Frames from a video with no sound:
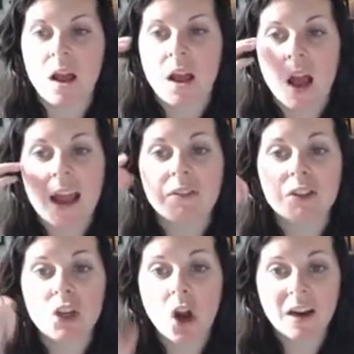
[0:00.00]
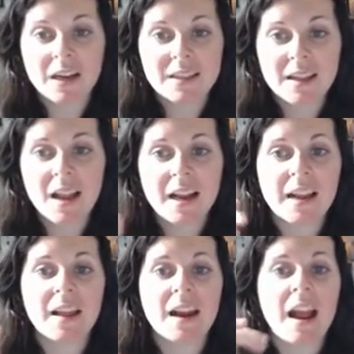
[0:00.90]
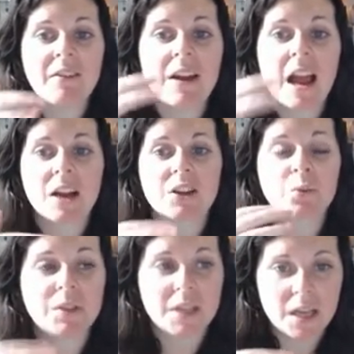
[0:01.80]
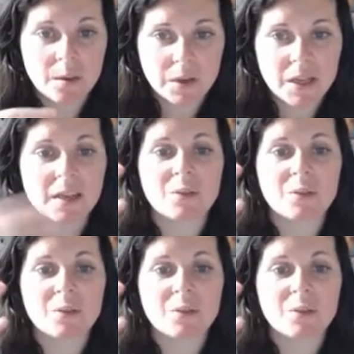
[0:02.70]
I have a target deadline and then I have an actual date completed.